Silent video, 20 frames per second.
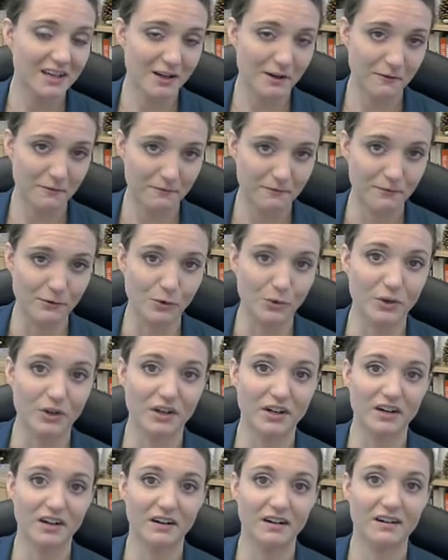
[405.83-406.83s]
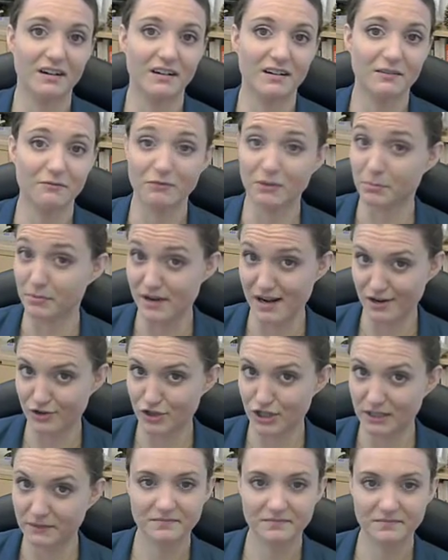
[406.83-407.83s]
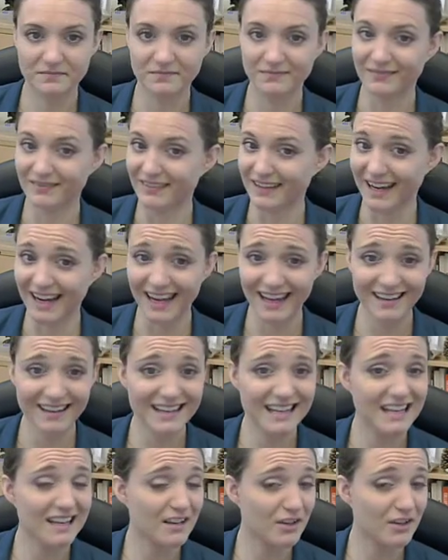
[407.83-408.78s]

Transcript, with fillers: for reproduction. Again,